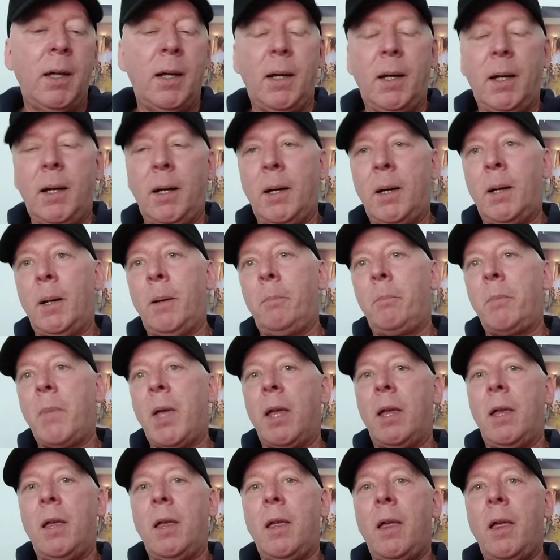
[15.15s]
Um,
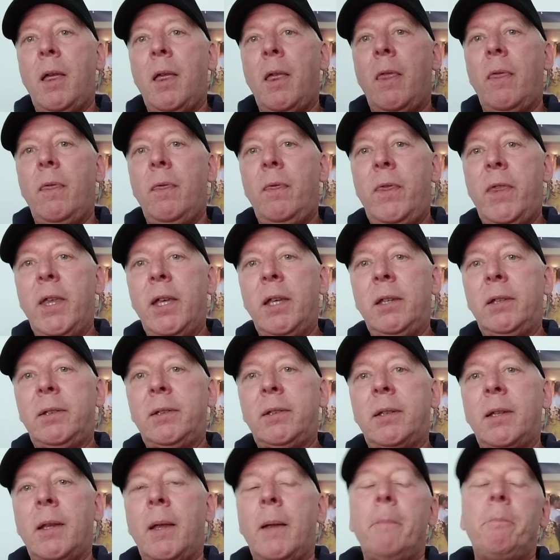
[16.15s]

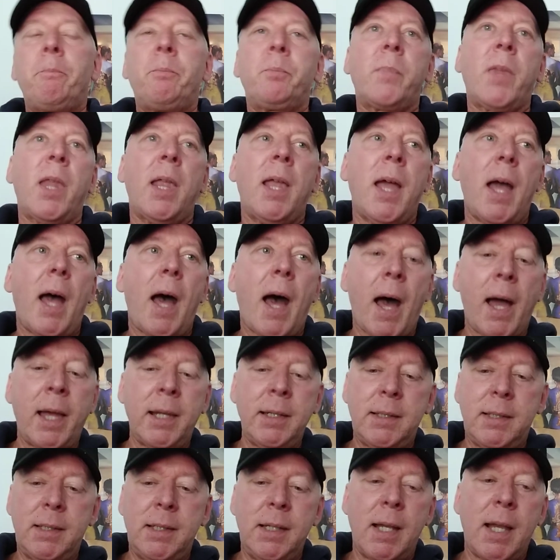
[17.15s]
this,
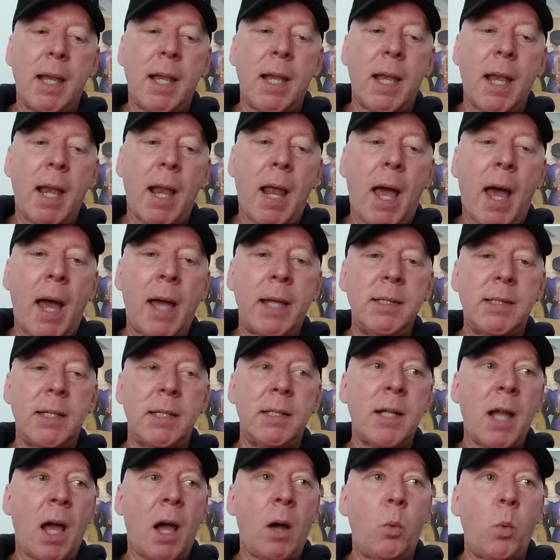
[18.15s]
I I
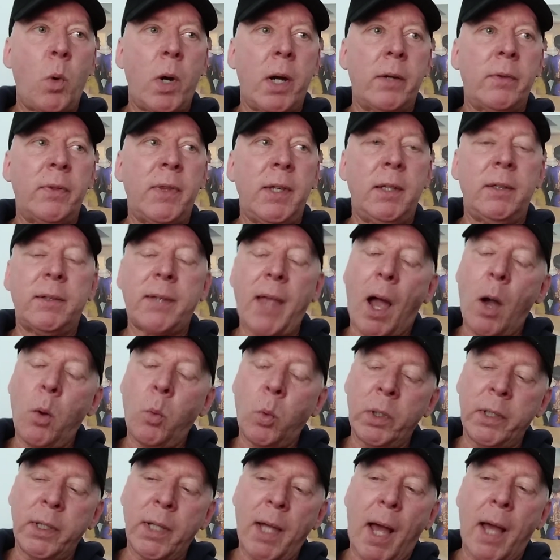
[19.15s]
did not wear these.
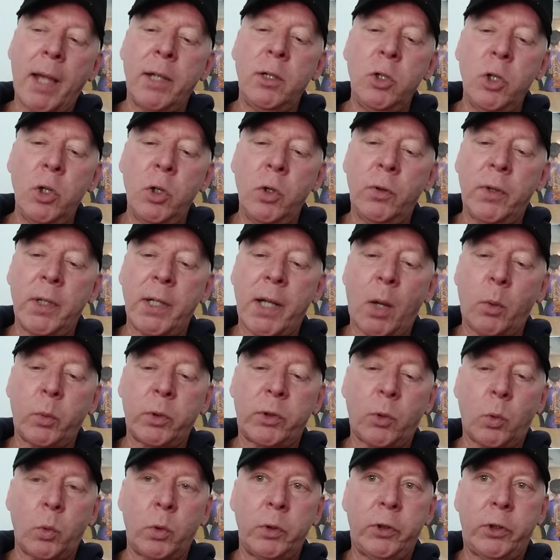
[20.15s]
I knew that I
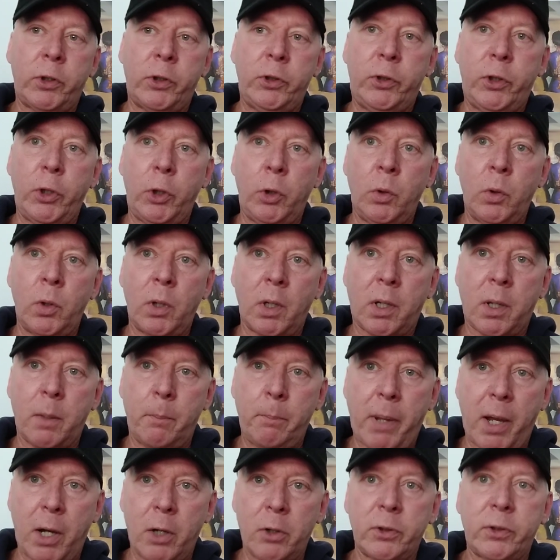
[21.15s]
was going to do a
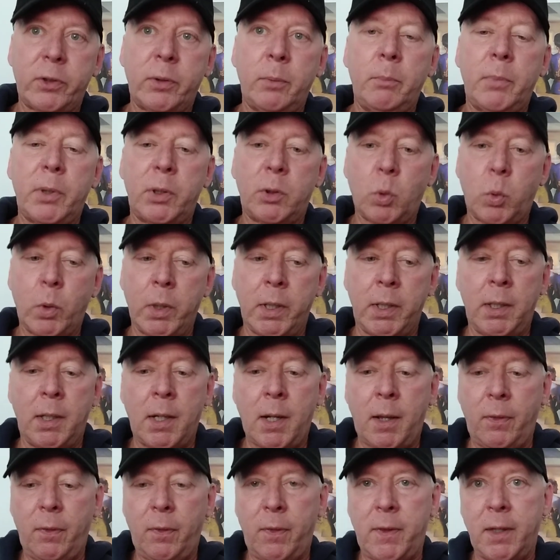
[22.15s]
comparison
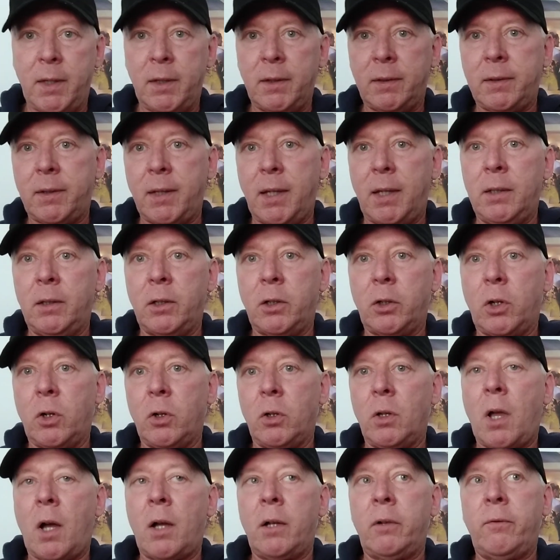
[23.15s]
between this and the
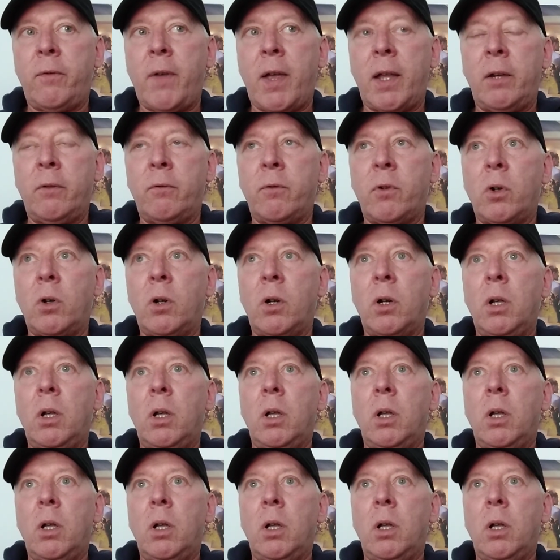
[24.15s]
Guerlain Vetiver,